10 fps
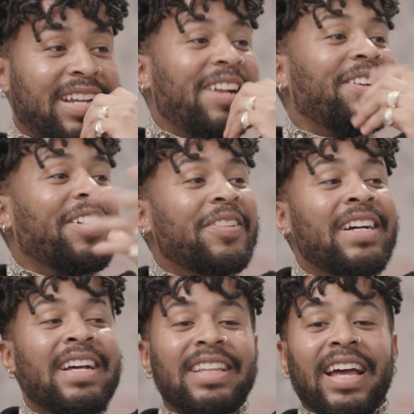You know,
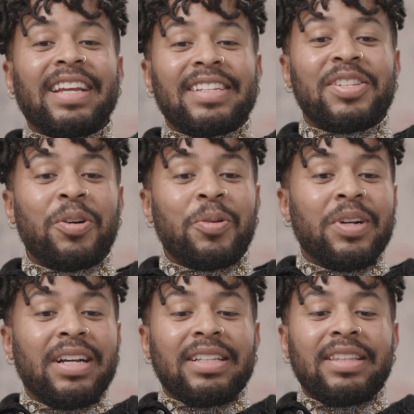like, so
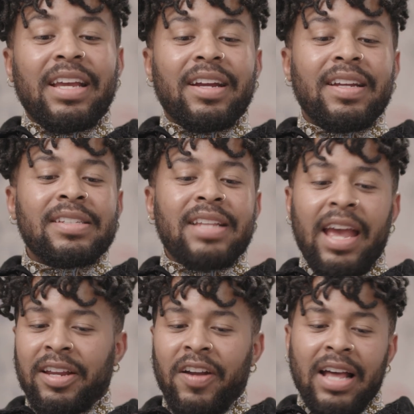there is
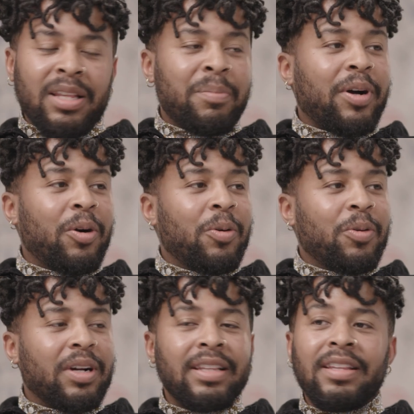Edgar Allan
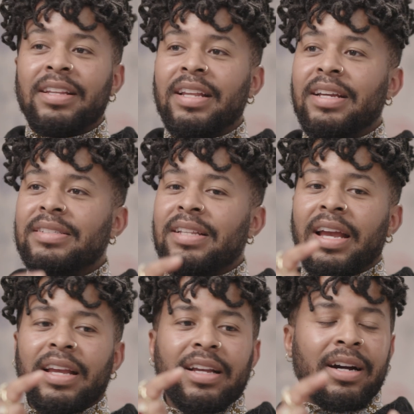Poe, and then there's
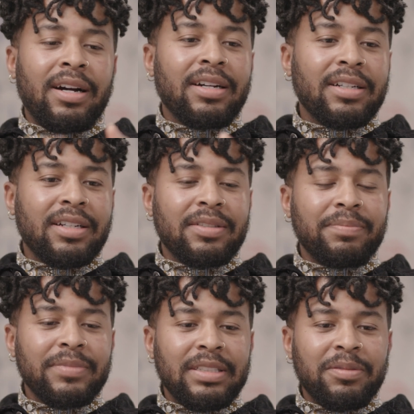like,
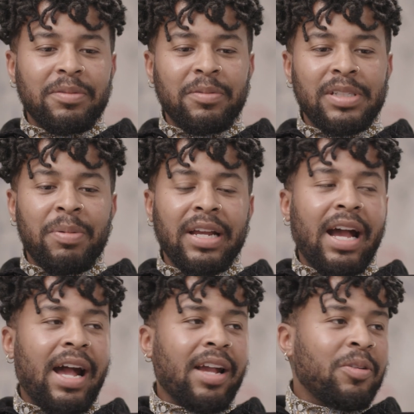what's my
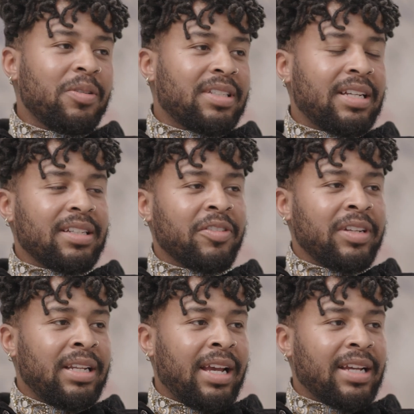guy who did
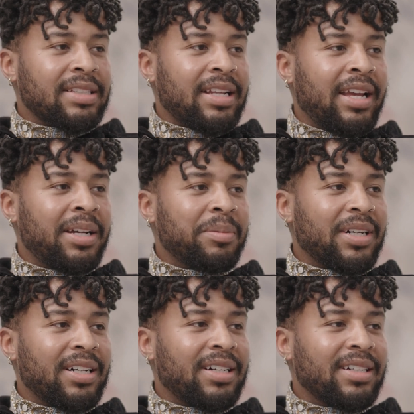Green Eggs and Ham?
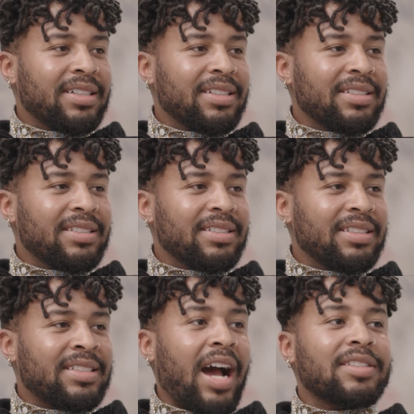
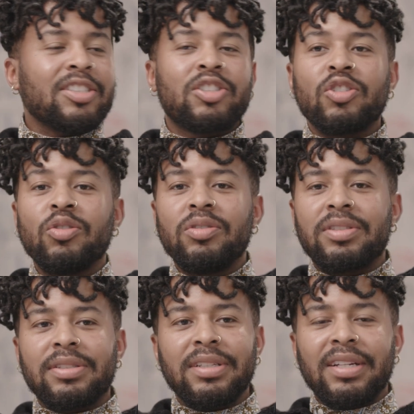Dr.
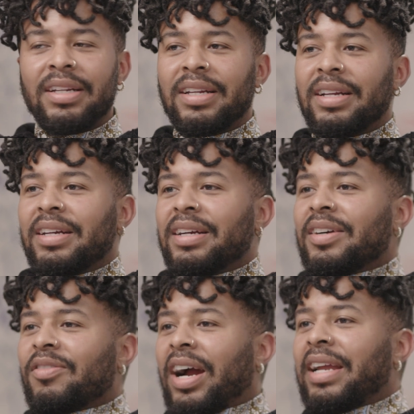Seuss,
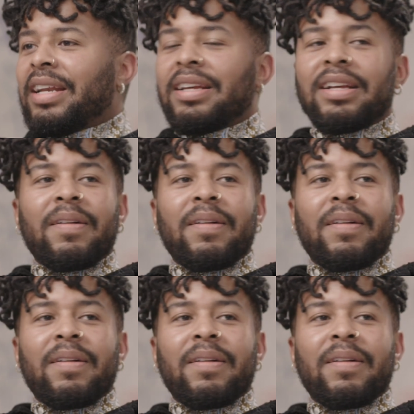right?